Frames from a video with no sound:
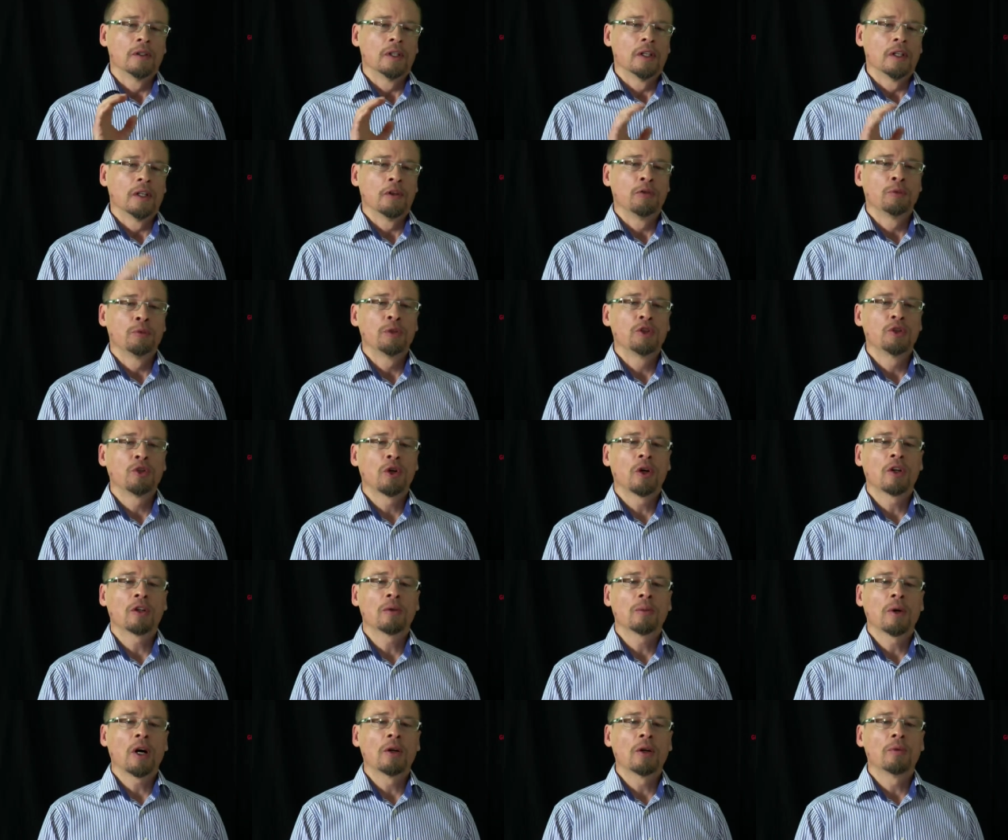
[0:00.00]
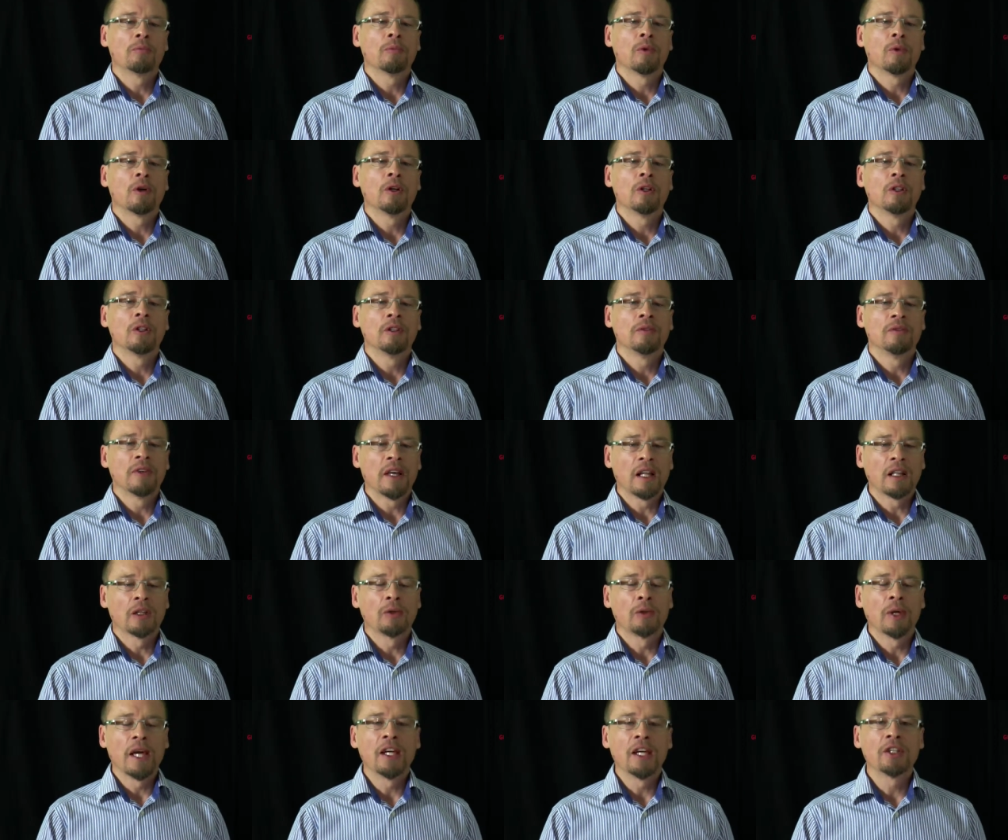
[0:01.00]
If we talk about
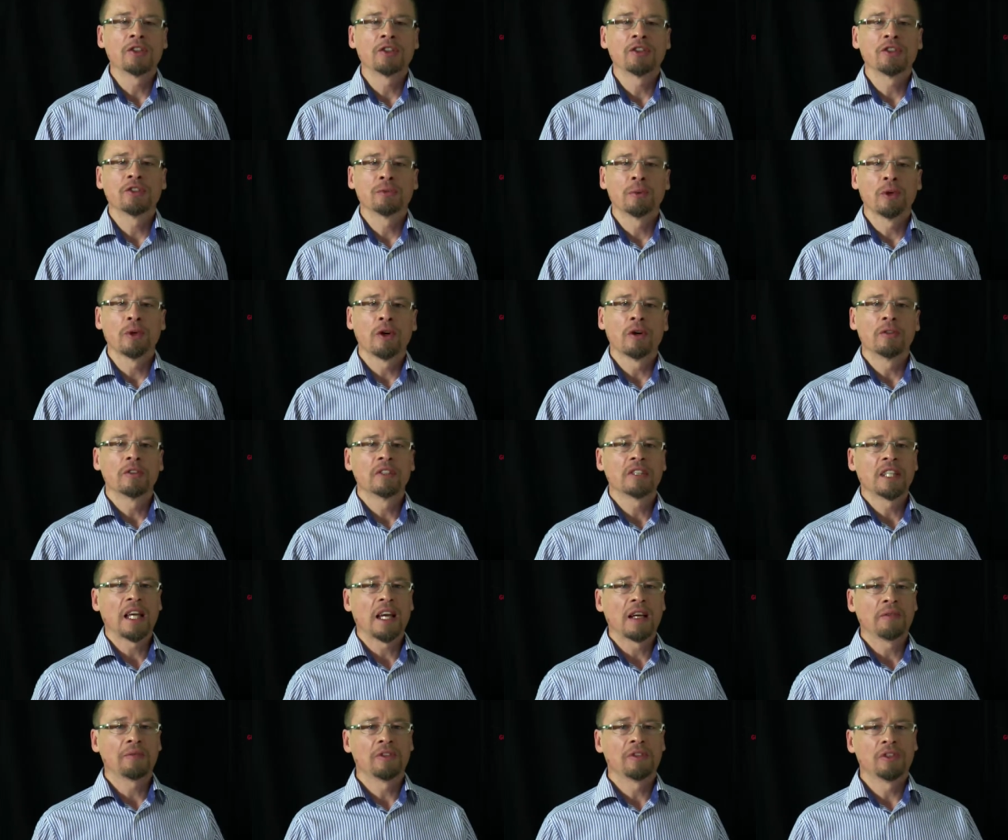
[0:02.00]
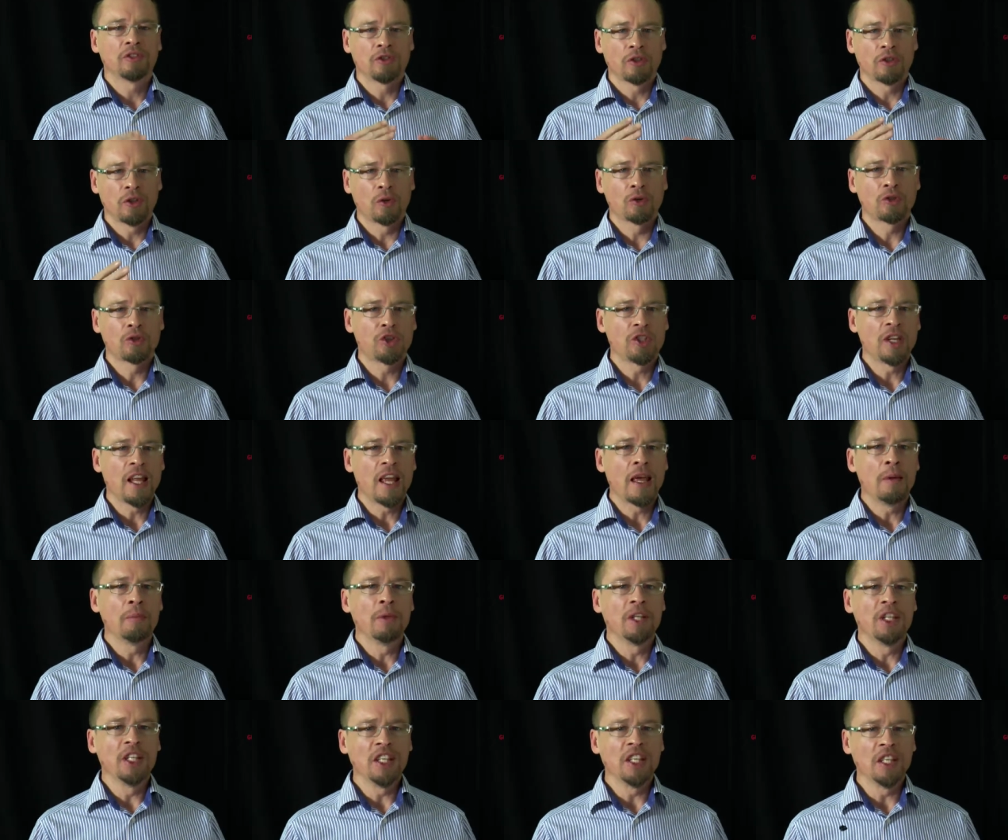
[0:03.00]
evaluations, we always have this notion
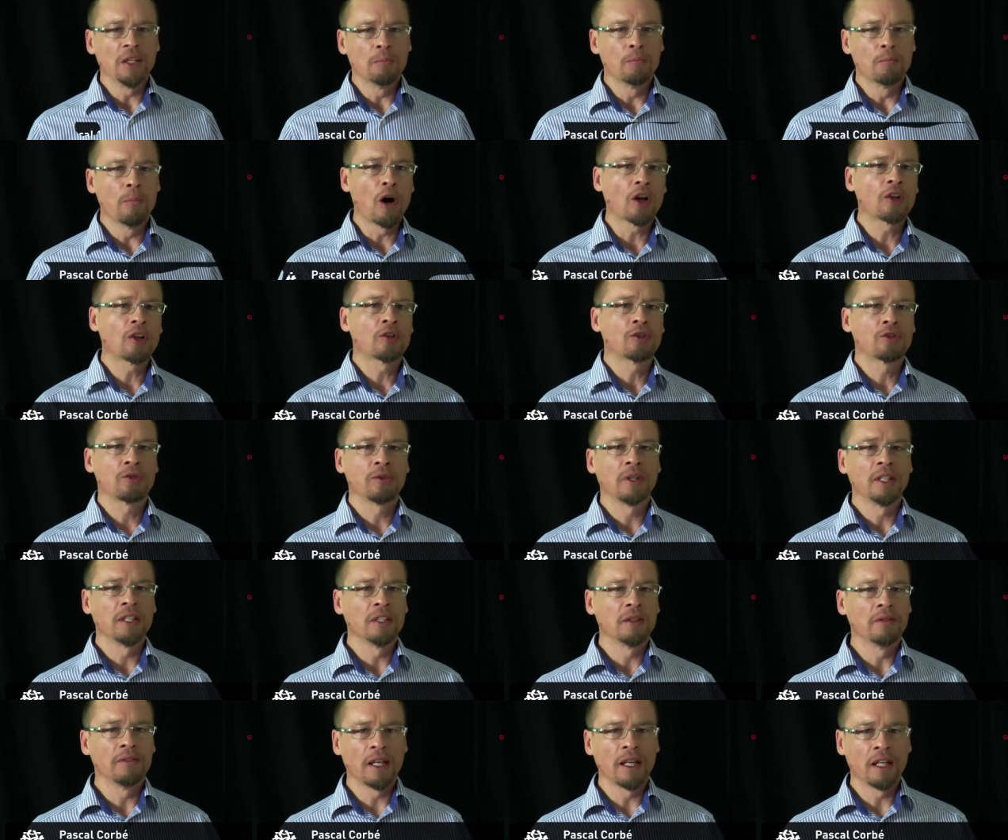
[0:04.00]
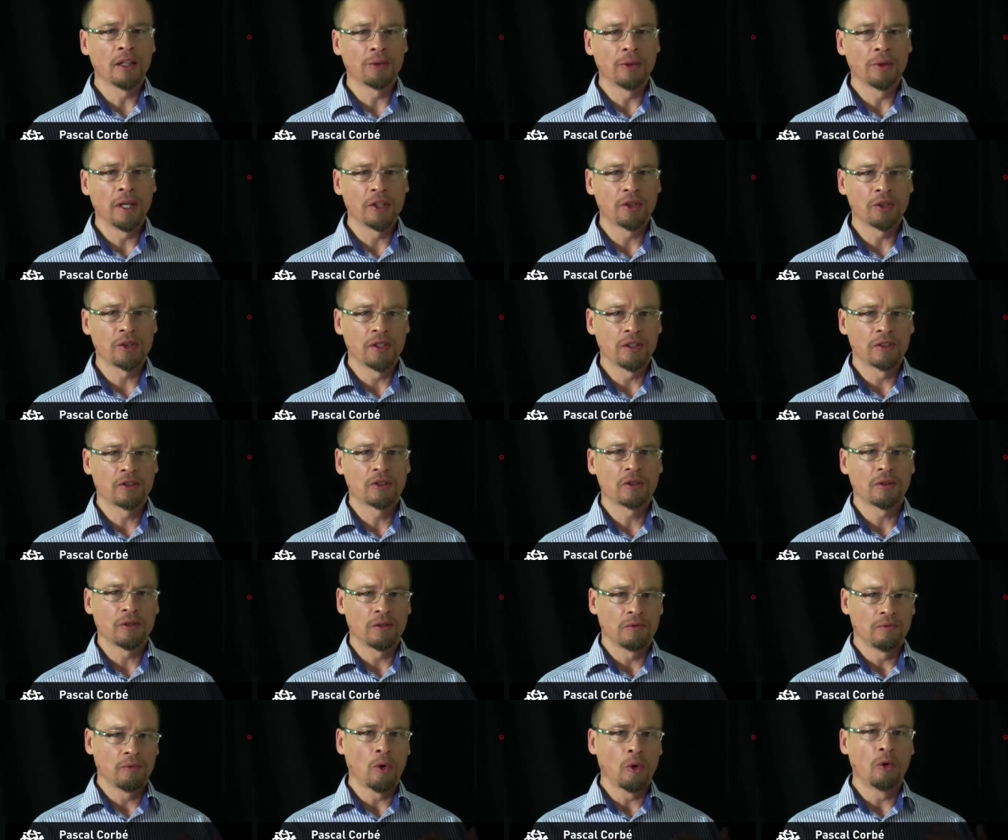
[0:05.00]
M&E, monitoring evaluation. It's sort
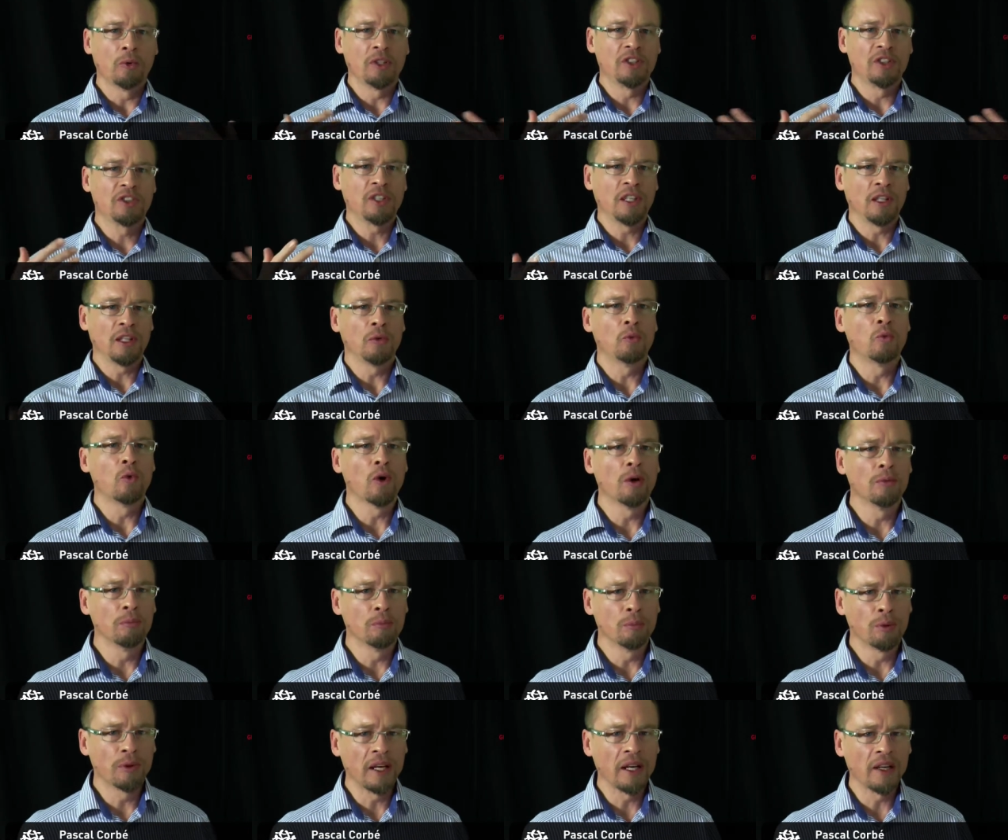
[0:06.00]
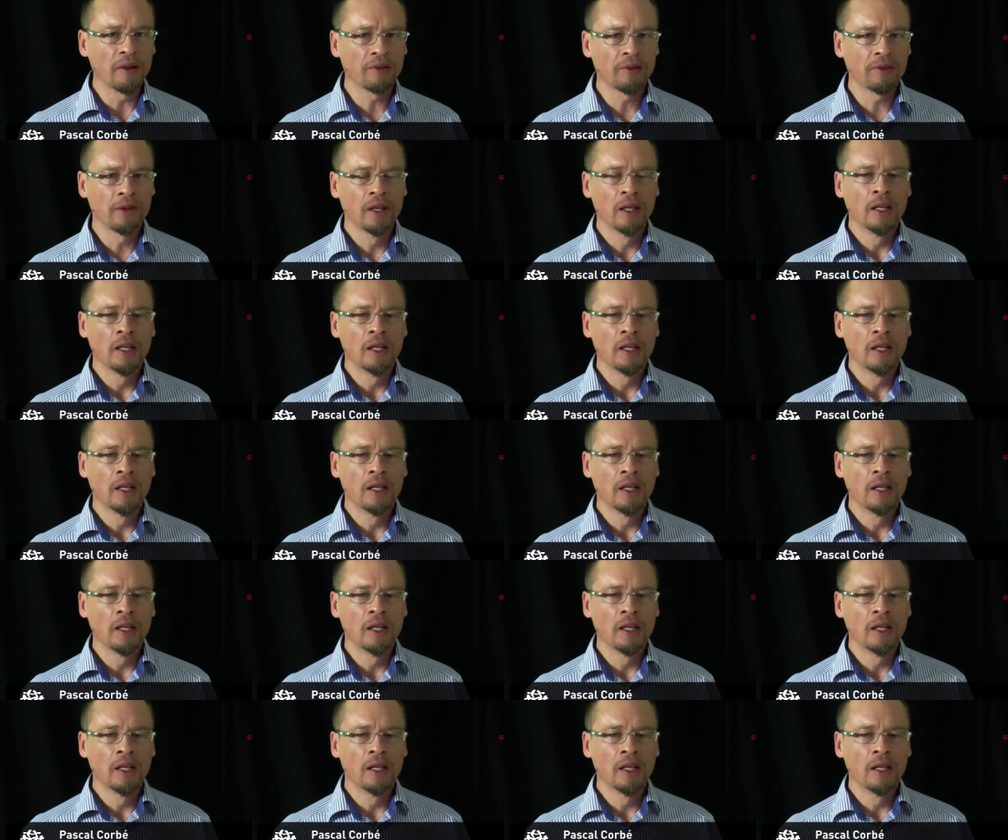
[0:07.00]
of always said in one breath.